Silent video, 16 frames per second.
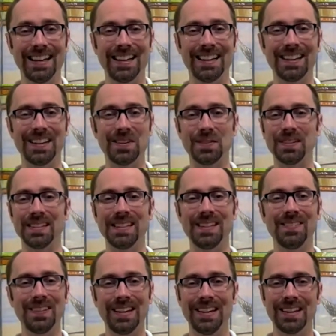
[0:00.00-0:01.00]
There was
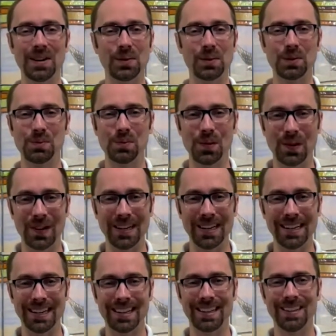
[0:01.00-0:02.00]
evening, there was
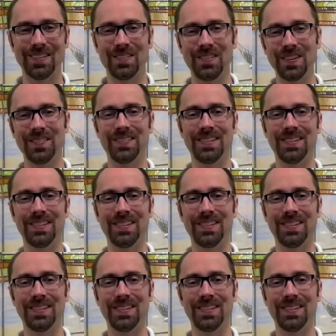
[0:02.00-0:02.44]
morning, the fifth